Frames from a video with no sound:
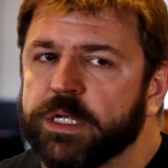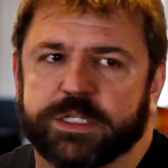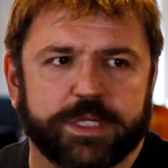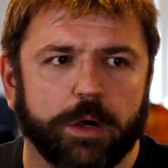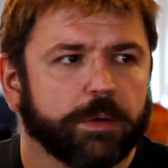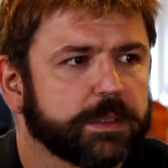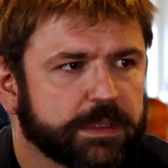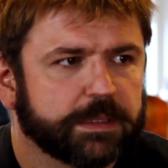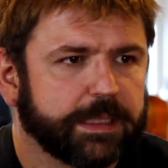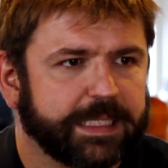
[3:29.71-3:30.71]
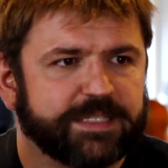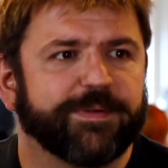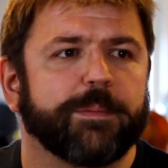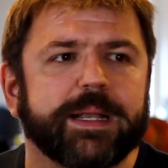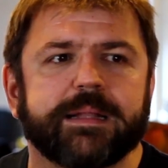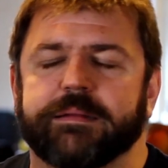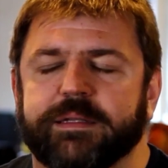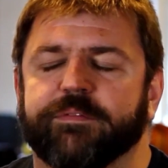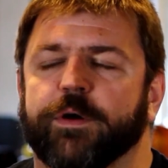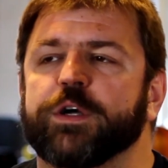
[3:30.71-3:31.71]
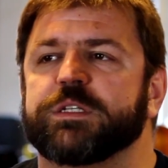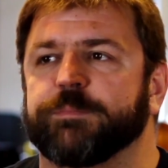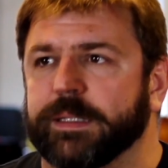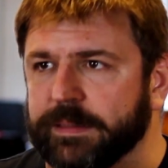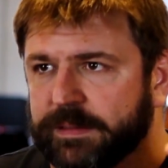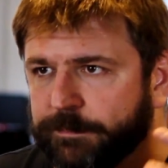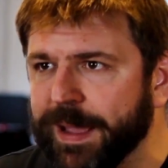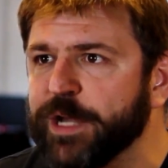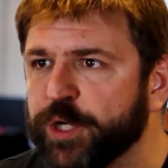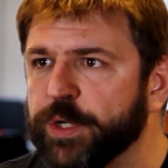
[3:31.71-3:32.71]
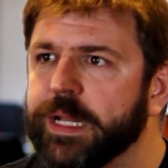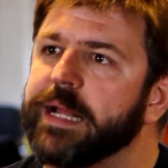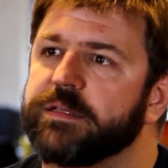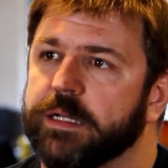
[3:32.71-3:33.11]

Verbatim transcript: So it's very diverse, but it's passion unites